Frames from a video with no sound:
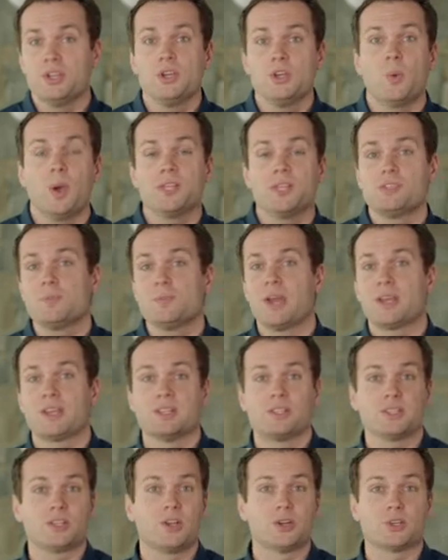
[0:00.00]
the new ways you might
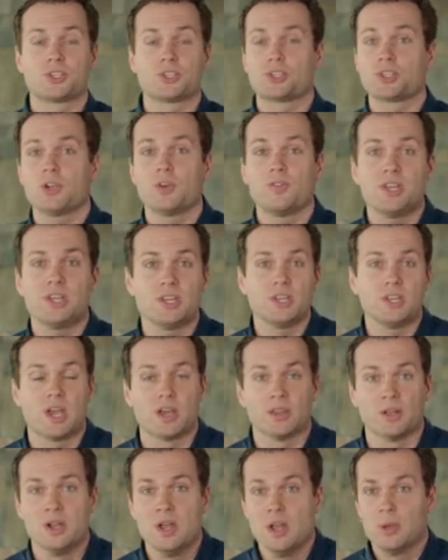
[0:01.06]
consider serving
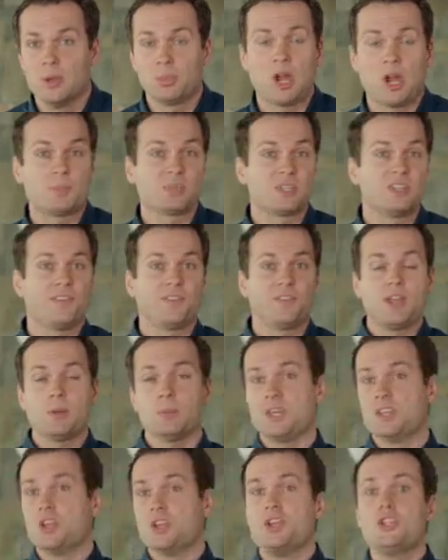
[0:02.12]
together, perhaps in a
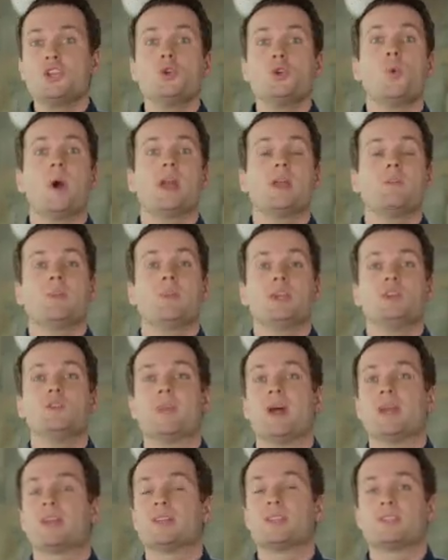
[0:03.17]
family, the new way you
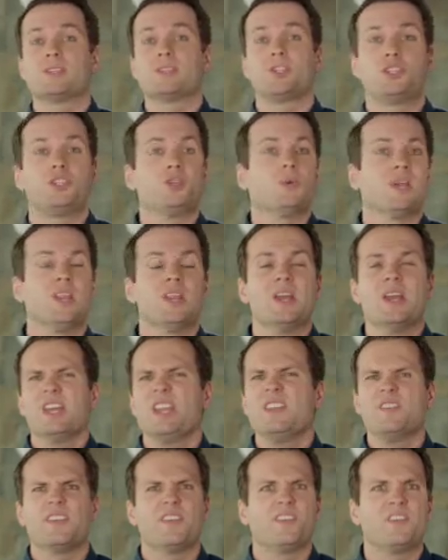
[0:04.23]
might consider doing
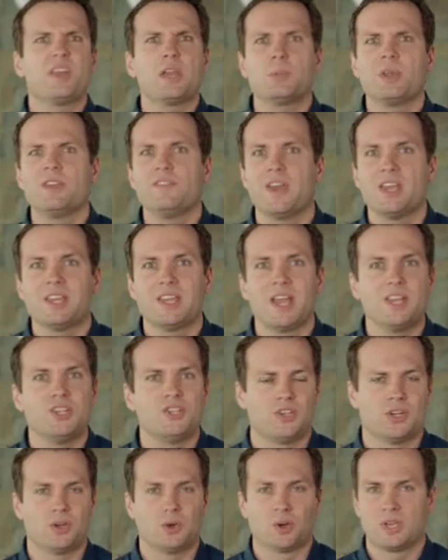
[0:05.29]
even a family
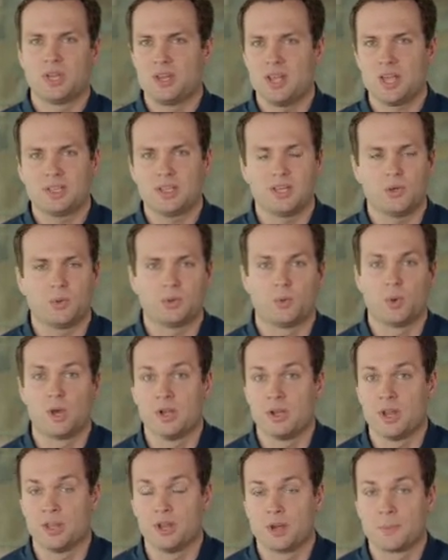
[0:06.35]
vacation or connecting with one
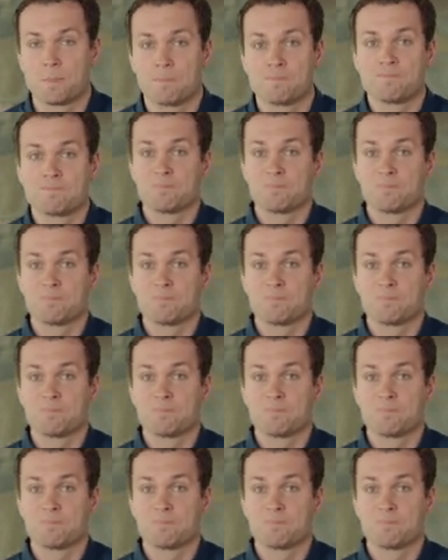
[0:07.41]
another.